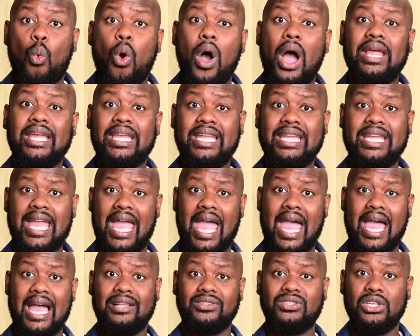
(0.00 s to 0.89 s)
he
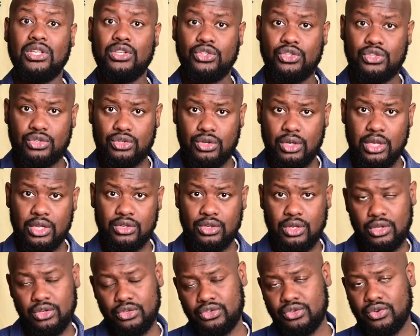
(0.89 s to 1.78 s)
has in in
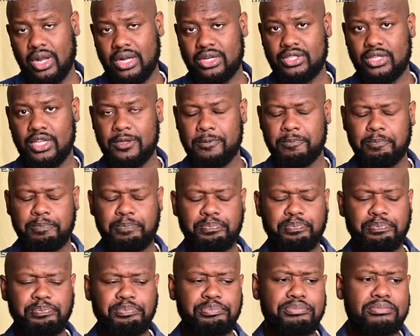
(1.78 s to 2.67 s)
instructed.
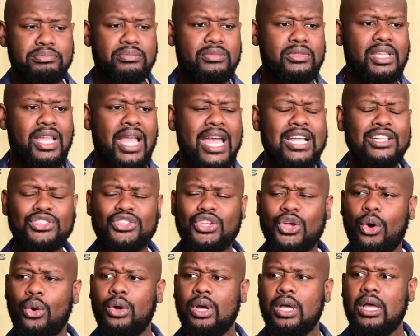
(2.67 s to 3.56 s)
And
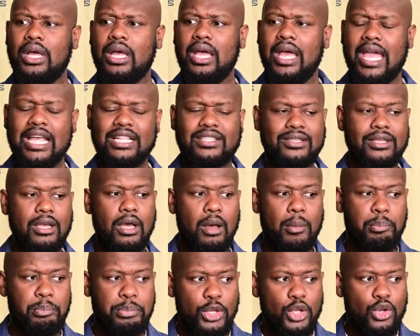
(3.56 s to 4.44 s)
so it's a
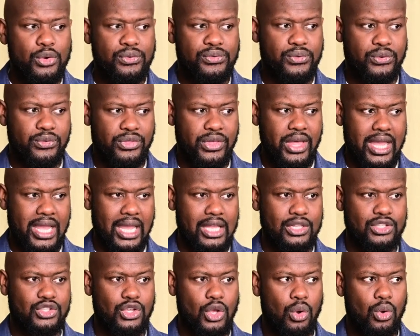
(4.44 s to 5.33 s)
beautiful thing.
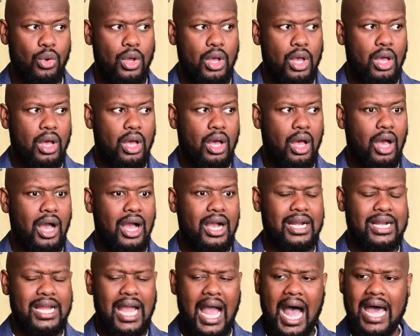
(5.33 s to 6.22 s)
And so uh,
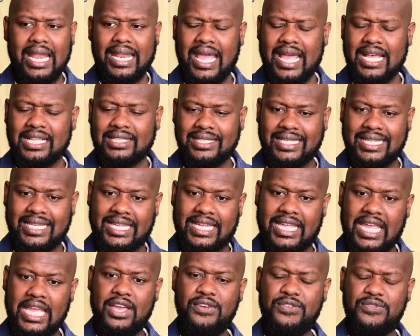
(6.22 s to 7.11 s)
God has
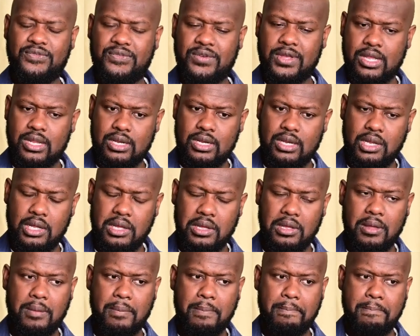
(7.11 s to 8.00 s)
given
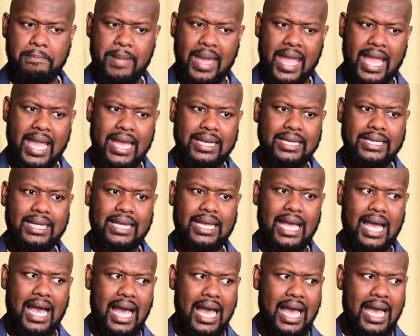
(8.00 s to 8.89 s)

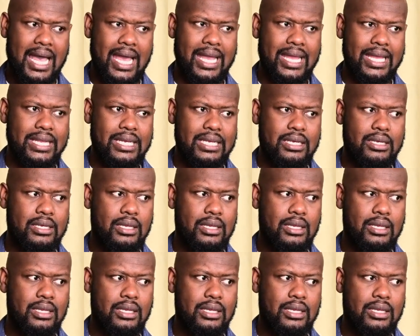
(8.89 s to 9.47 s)
mankind